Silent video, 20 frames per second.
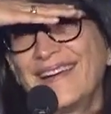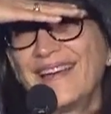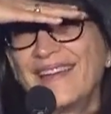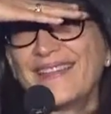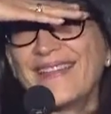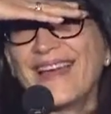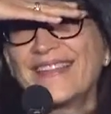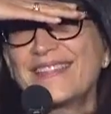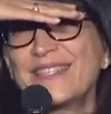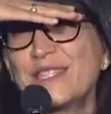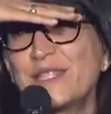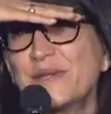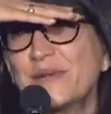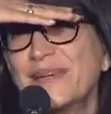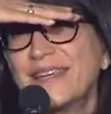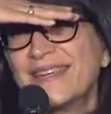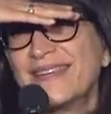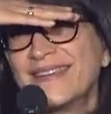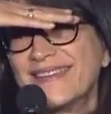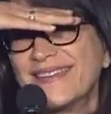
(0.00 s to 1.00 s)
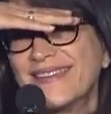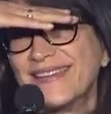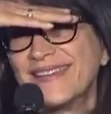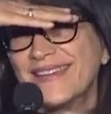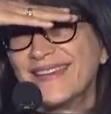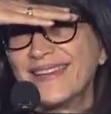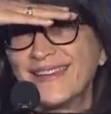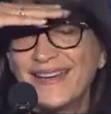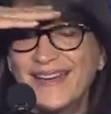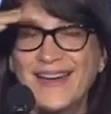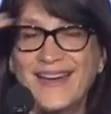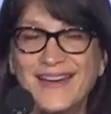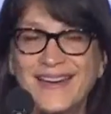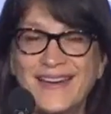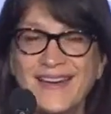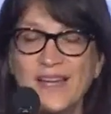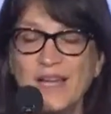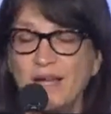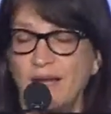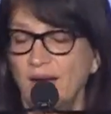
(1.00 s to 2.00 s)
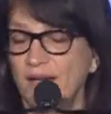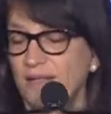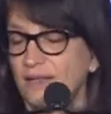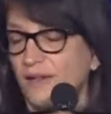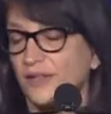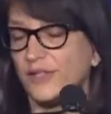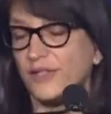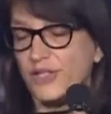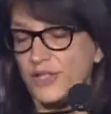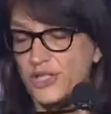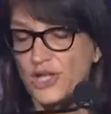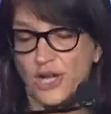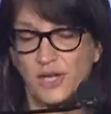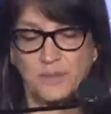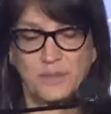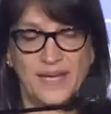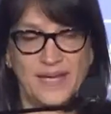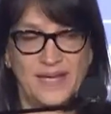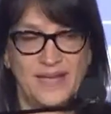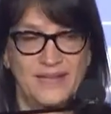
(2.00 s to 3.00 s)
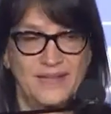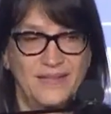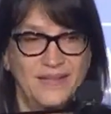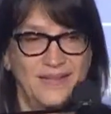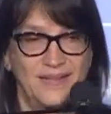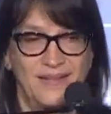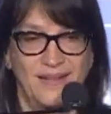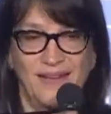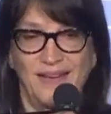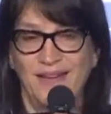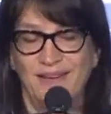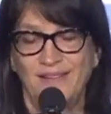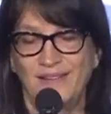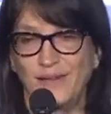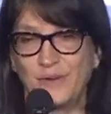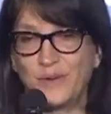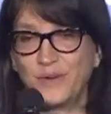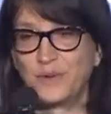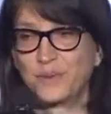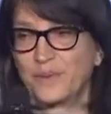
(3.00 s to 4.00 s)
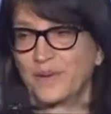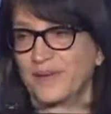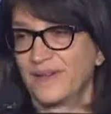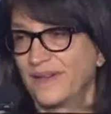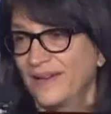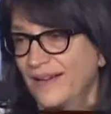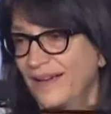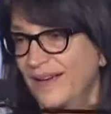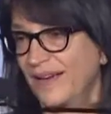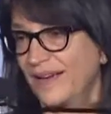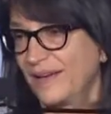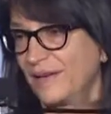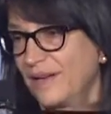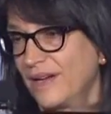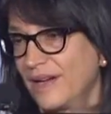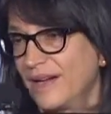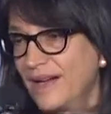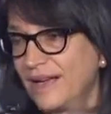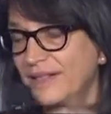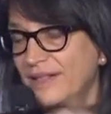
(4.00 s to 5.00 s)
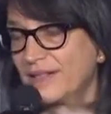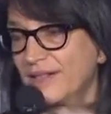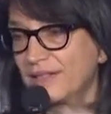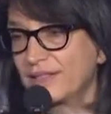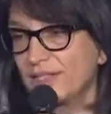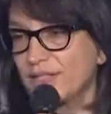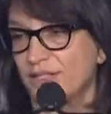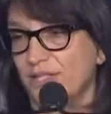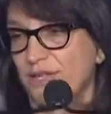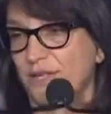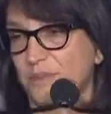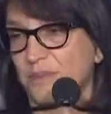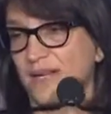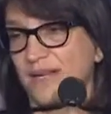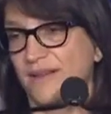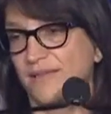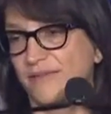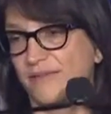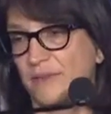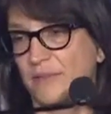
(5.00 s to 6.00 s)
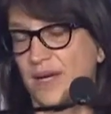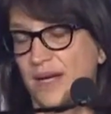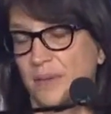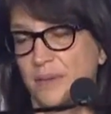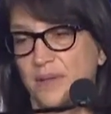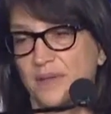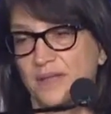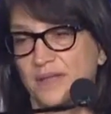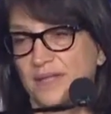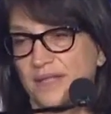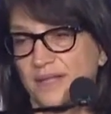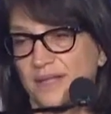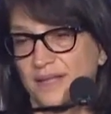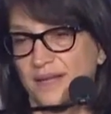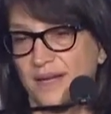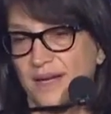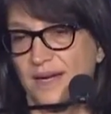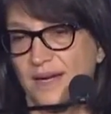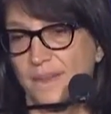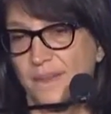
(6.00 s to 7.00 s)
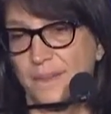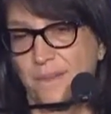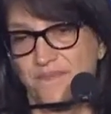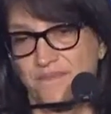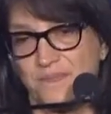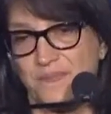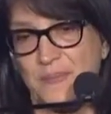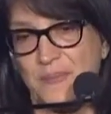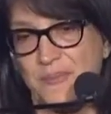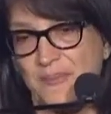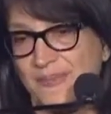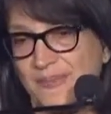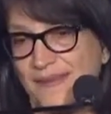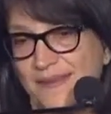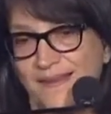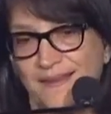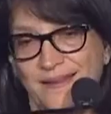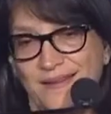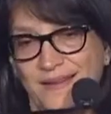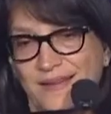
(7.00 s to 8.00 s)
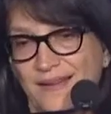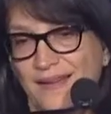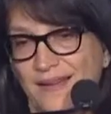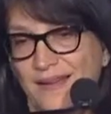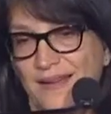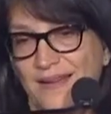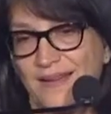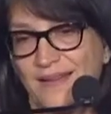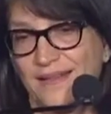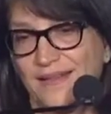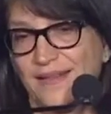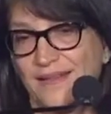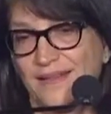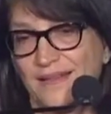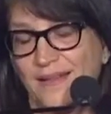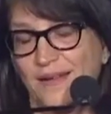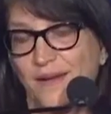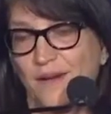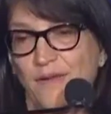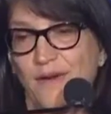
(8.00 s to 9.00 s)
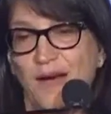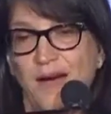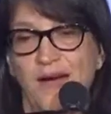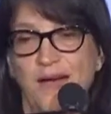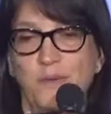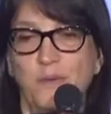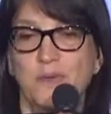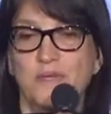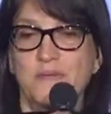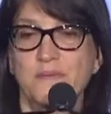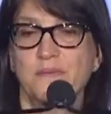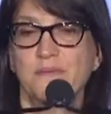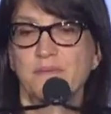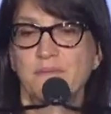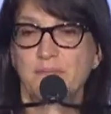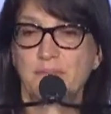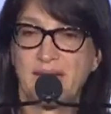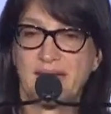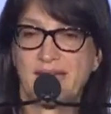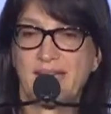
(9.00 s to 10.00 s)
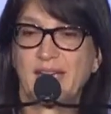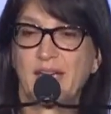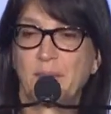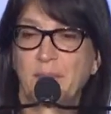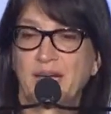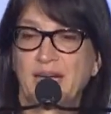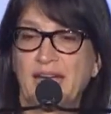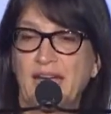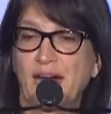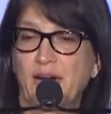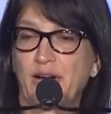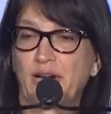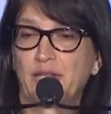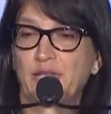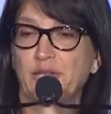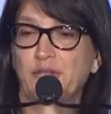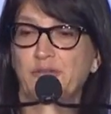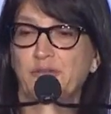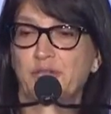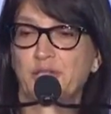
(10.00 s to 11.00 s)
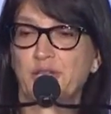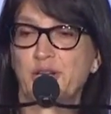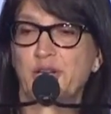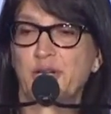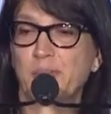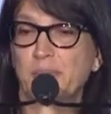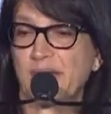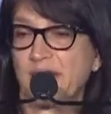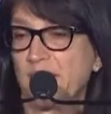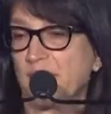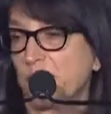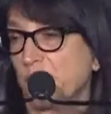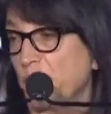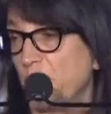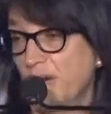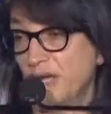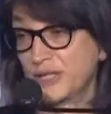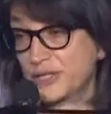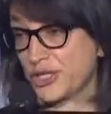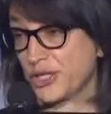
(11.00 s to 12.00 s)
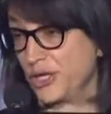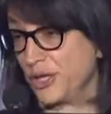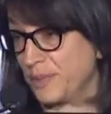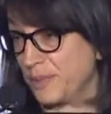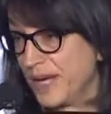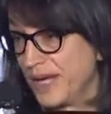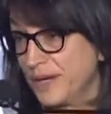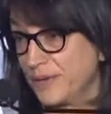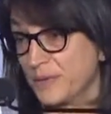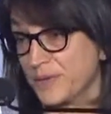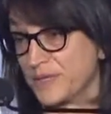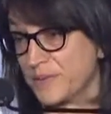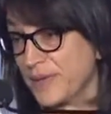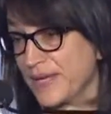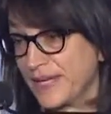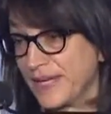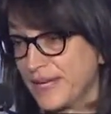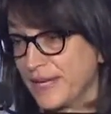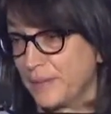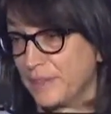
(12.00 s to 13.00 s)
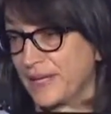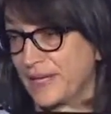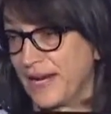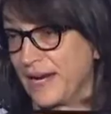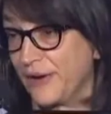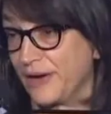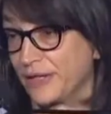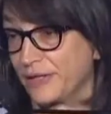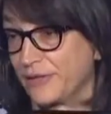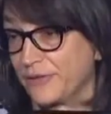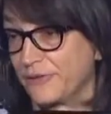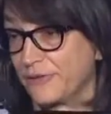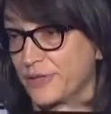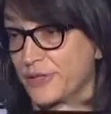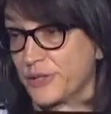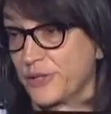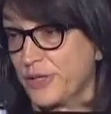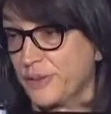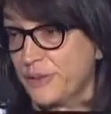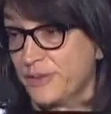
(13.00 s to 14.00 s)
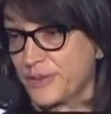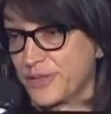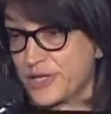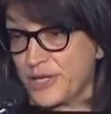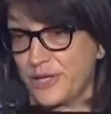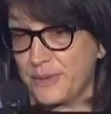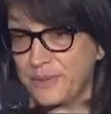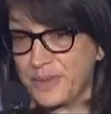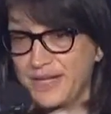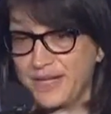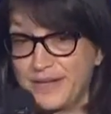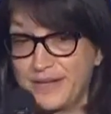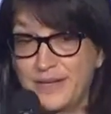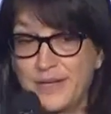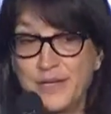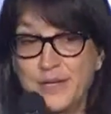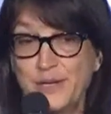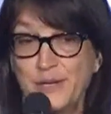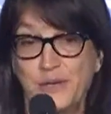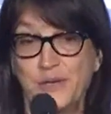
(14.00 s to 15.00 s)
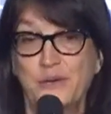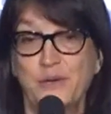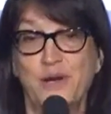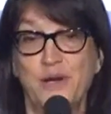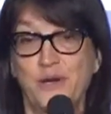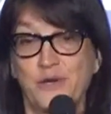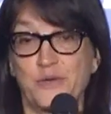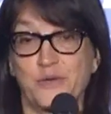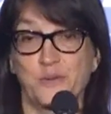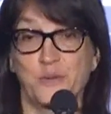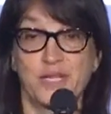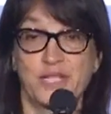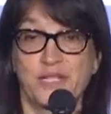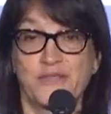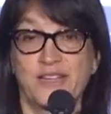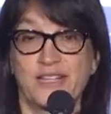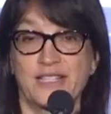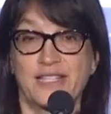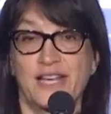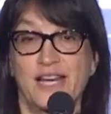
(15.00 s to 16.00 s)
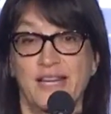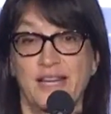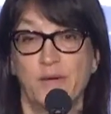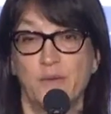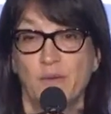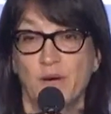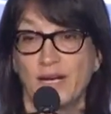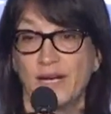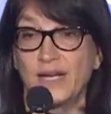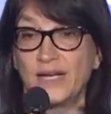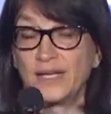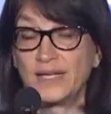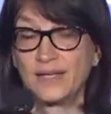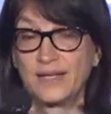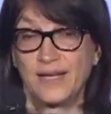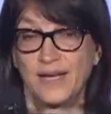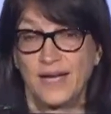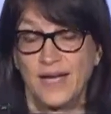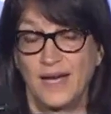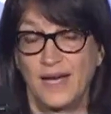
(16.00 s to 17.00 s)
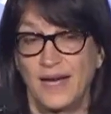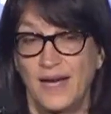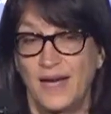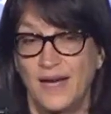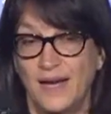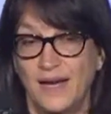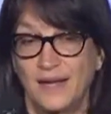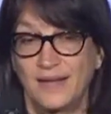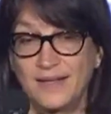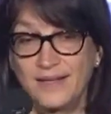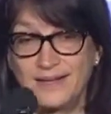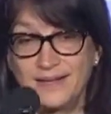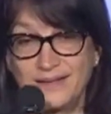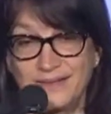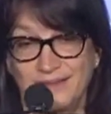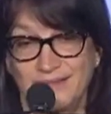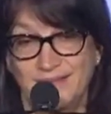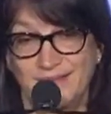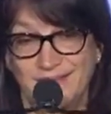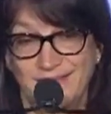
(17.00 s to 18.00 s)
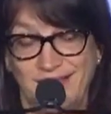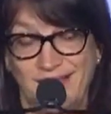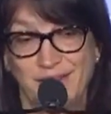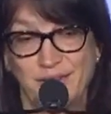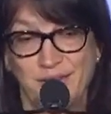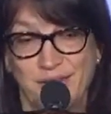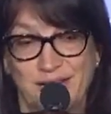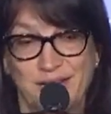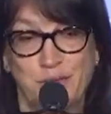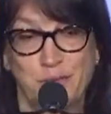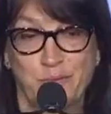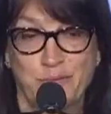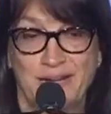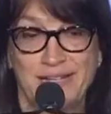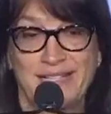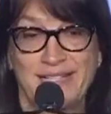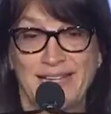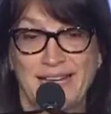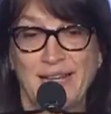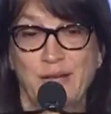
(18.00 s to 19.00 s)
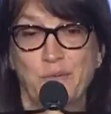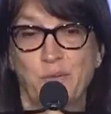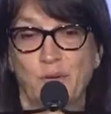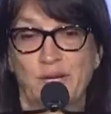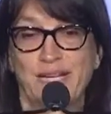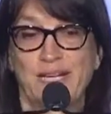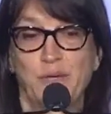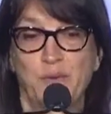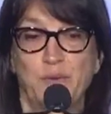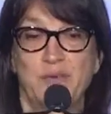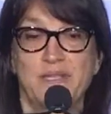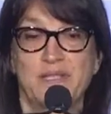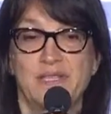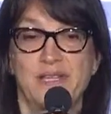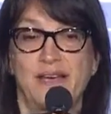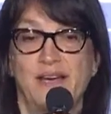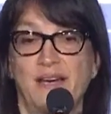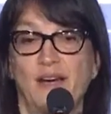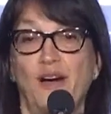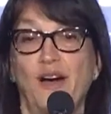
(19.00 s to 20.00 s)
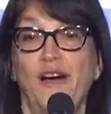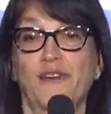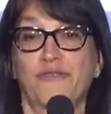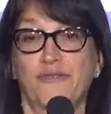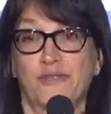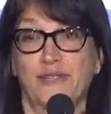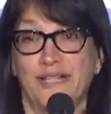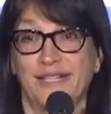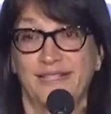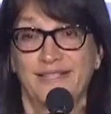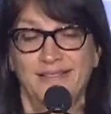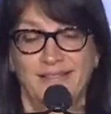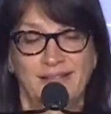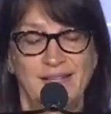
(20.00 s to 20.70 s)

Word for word: That's too easy. Look, Sean Penn, I don't know Oprah. I, I talked to Sean Penn for my book. Um, and, you know, I was making up a character for Sean Penn, while Sean Penn was making up a character for Sean Penn. Who knows which of us got it right? Uh, I tried to write down what he was uh, offering.